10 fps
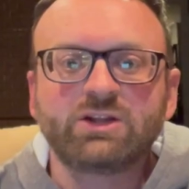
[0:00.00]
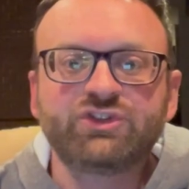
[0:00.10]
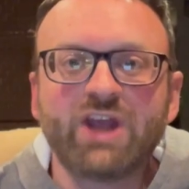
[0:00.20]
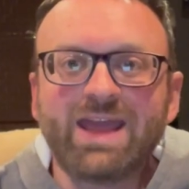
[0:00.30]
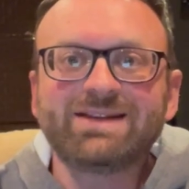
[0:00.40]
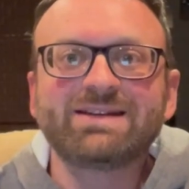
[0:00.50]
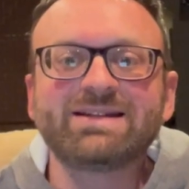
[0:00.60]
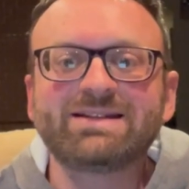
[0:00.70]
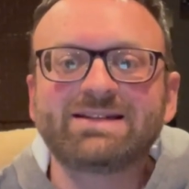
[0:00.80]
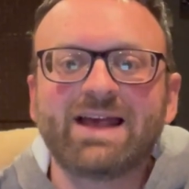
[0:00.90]

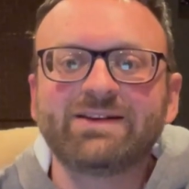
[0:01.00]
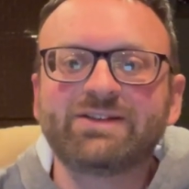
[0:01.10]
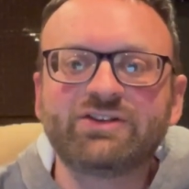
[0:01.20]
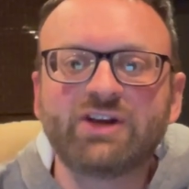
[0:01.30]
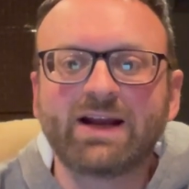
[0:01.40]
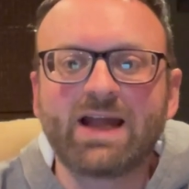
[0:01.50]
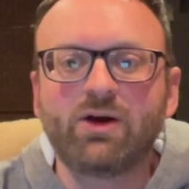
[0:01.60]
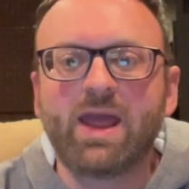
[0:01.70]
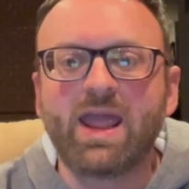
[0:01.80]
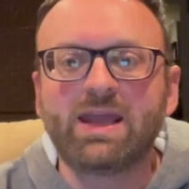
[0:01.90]
Jason says to check out
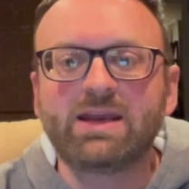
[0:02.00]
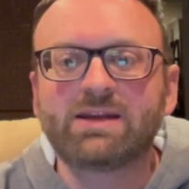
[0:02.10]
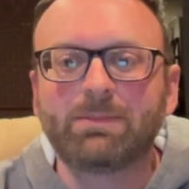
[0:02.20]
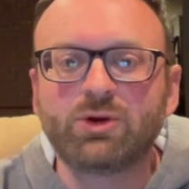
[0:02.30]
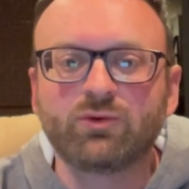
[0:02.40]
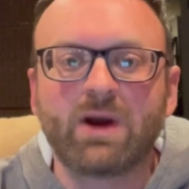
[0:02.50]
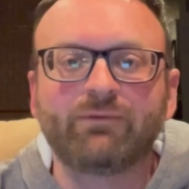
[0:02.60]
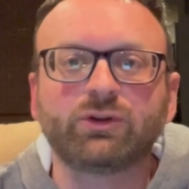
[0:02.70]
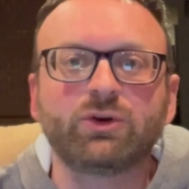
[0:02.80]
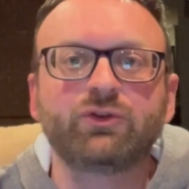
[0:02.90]
AEW
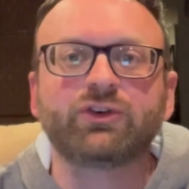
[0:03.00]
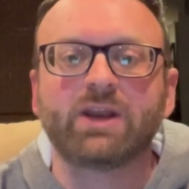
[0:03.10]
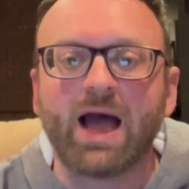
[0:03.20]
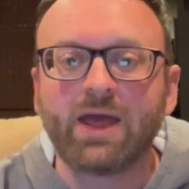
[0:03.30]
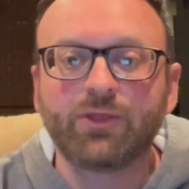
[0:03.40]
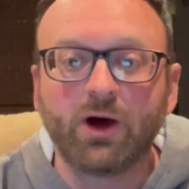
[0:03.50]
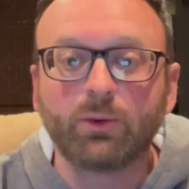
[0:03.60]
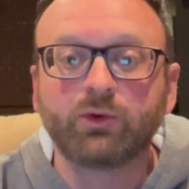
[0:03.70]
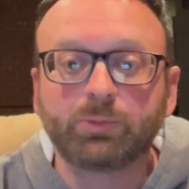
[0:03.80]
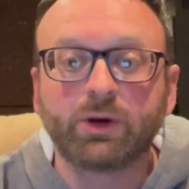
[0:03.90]
Revolution. I thought it
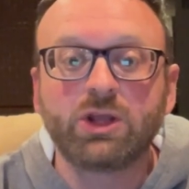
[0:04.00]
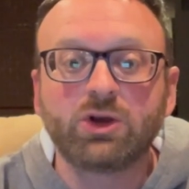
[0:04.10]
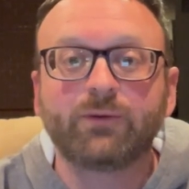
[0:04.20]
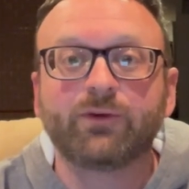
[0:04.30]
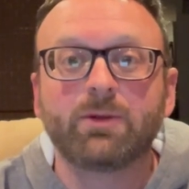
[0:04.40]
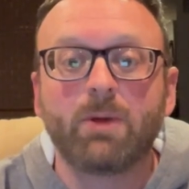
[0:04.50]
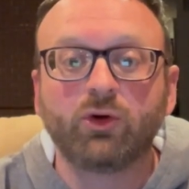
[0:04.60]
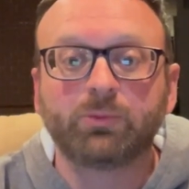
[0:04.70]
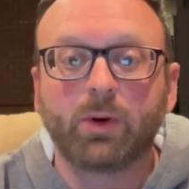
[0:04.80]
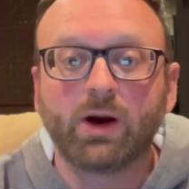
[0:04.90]
was pretty good for the
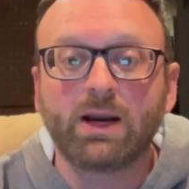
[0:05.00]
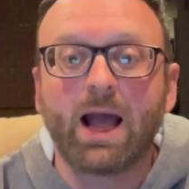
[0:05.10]
most part.